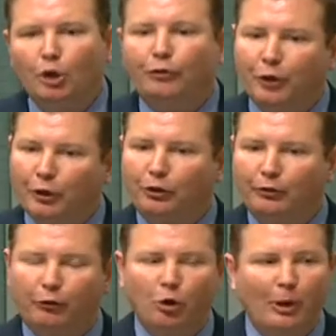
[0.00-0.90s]
first and
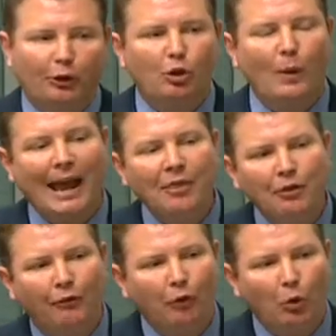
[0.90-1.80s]
foremost, who had the
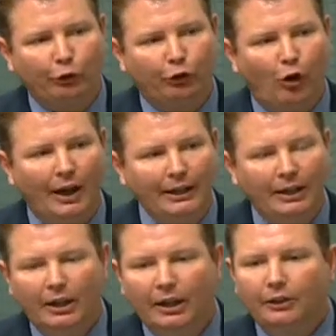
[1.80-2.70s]
foresight
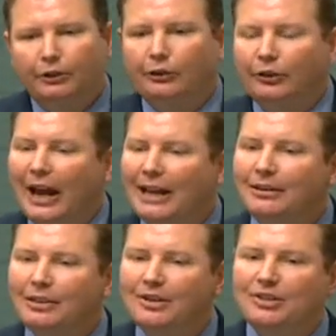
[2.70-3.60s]
to take
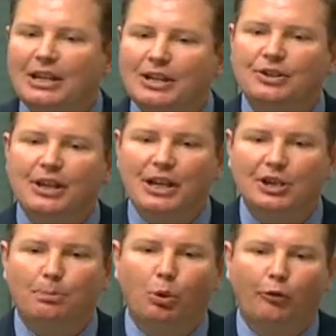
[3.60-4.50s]
this into his
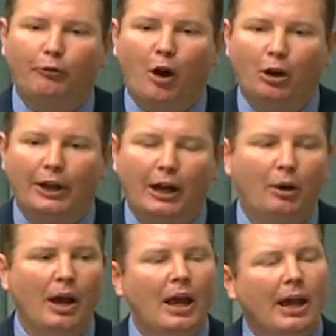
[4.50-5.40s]
portfolio
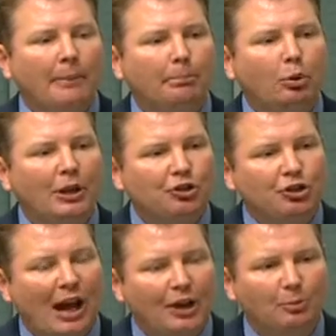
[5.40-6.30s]
and put in
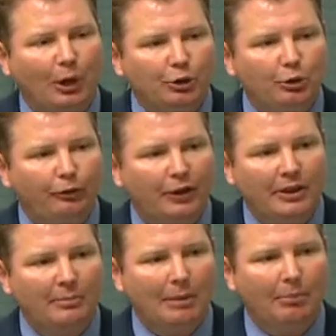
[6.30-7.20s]
charge my good friend,
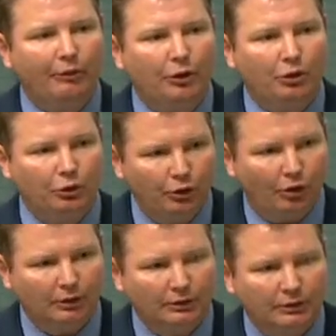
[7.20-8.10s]
the member for Kooyong.
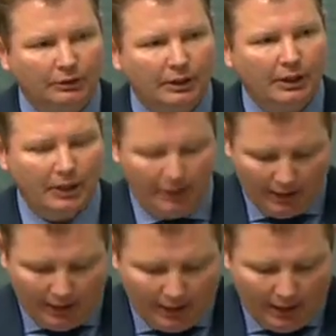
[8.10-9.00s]

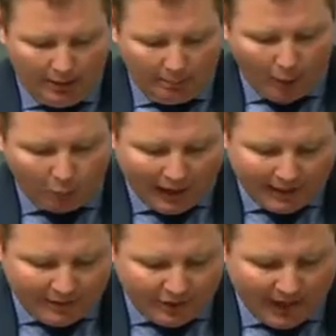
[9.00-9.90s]
By
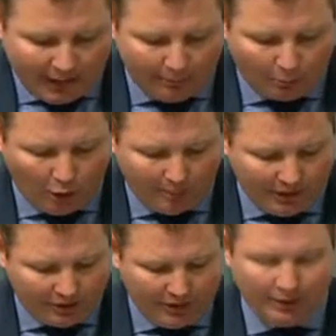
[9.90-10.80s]
running this out of the Prime
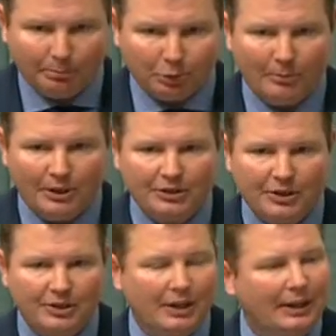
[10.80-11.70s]

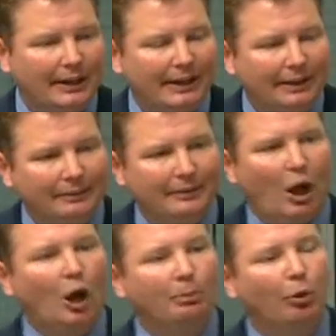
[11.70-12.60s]
Minister's
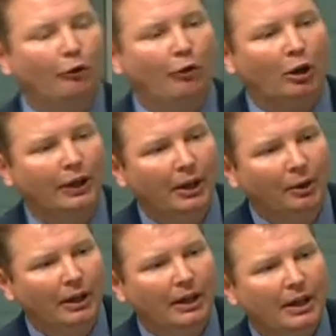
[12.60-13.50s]
own portfolio,
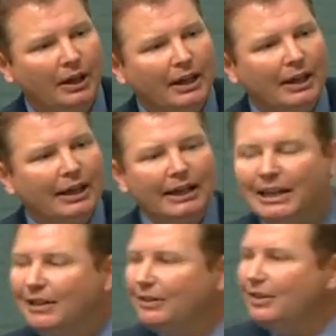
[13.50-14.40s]

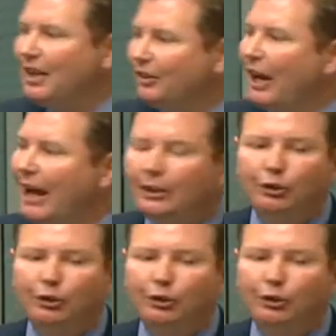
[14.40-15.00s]
he dictated